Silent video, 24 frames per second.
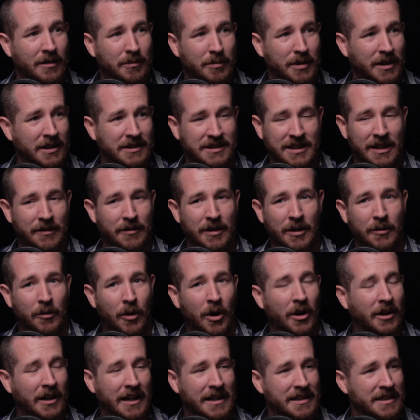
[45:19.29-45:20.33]
because they have the
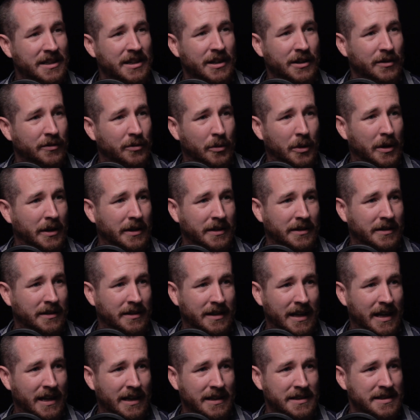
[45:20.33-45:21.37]
wrong idea of what
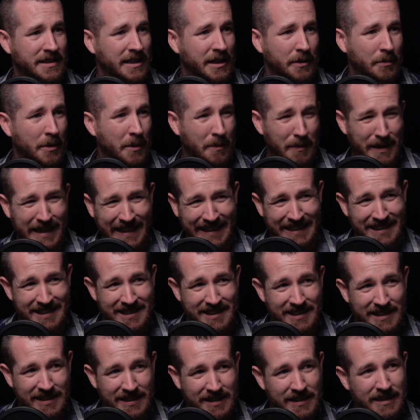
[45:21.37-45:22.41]
gay cinema means.